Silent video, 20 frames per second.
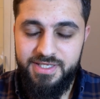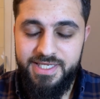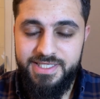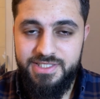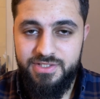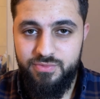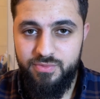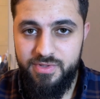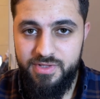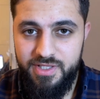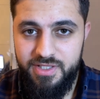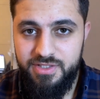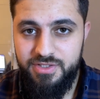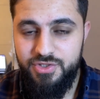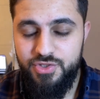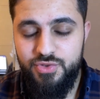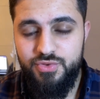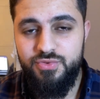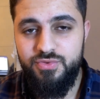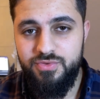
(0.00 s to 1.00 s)
It's within
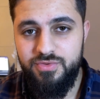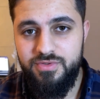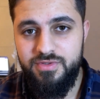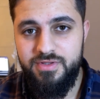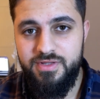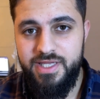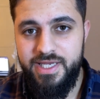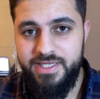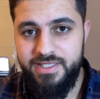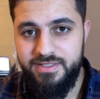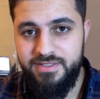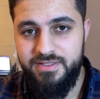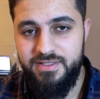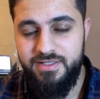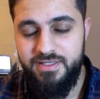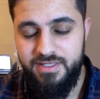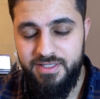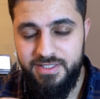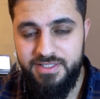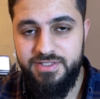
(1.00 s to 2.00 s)
you that
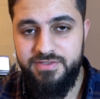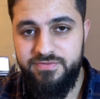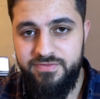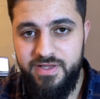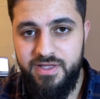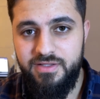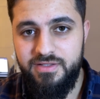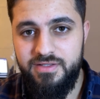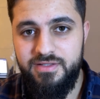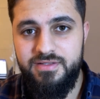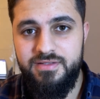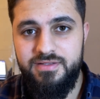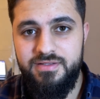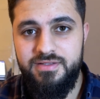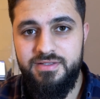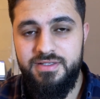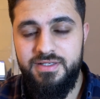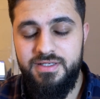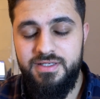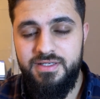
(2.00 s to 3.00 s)
it's felt.
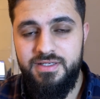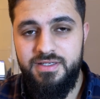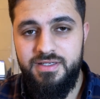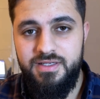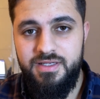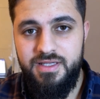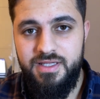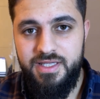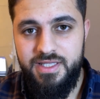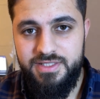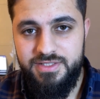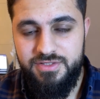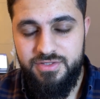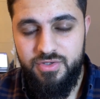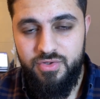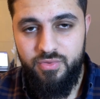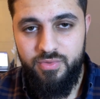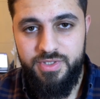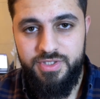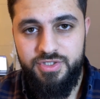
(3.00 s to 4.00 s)
And
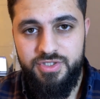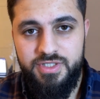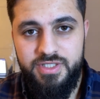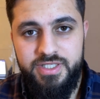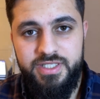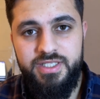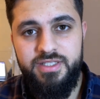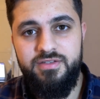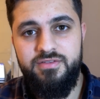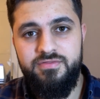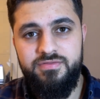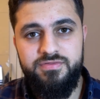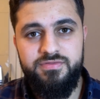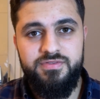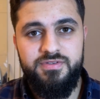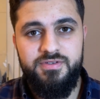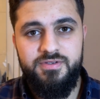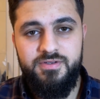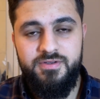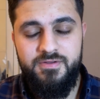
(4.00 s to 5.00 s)
so when you leave,